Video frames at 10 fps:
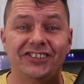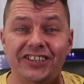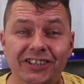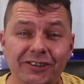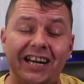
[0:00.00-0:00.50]
So
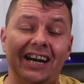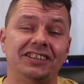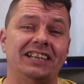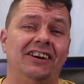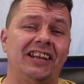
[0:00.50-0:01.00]
you
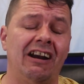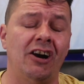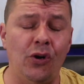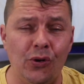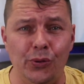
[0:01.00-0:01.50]
guys out there
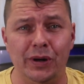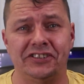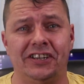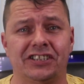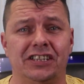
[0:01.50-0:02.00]
are
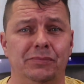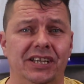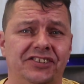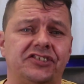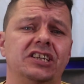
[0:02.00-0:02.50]
always asking
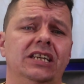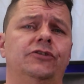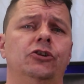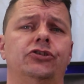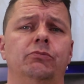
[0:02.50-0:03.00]
me, Steve,
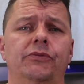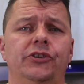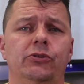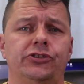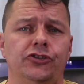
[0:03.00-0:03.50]
do some
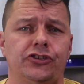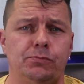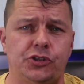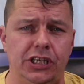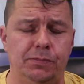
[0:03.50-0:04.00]
reviews on
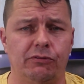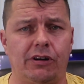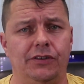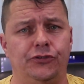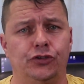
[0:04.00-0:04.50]
some cheaper
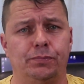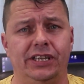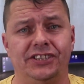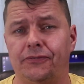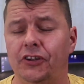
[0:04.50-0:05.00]
rifles,
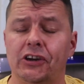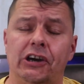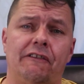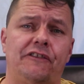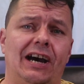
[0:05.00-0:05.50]
please. I've not
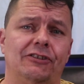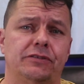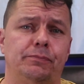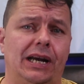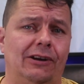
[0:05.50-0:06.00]
got
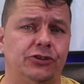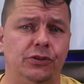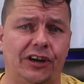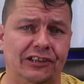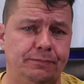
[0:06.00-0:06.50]
£1,000,
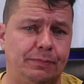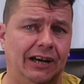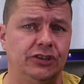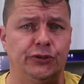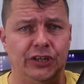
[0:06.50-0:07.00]

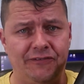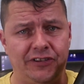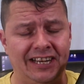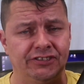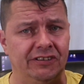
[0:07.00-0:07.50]
£2,000 for an
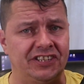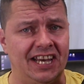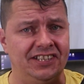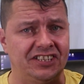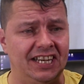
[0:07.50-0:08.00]
FX or a
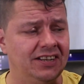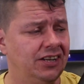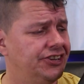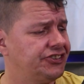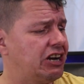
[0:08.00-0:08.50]
day state.
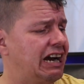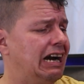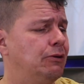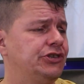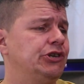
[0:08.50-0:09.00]
So
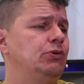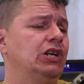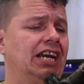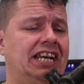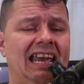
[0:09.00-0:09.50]
how would you
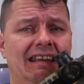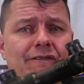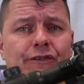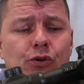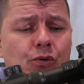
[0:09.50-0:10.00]
like a
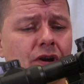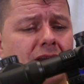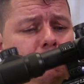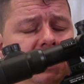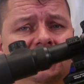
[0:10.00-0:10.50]
full
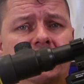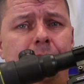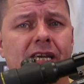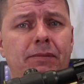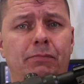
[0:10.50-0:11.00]

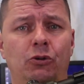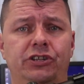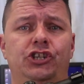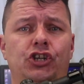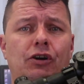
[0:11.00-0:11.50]
PCP
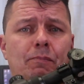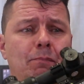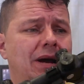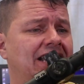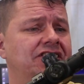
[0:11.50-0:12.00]
multi-shot
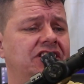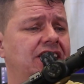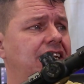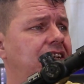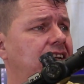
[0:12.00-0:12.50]

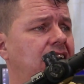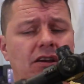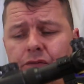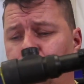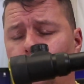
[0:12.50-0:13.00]
magazine,
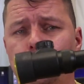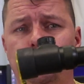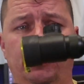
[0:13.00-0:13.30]
full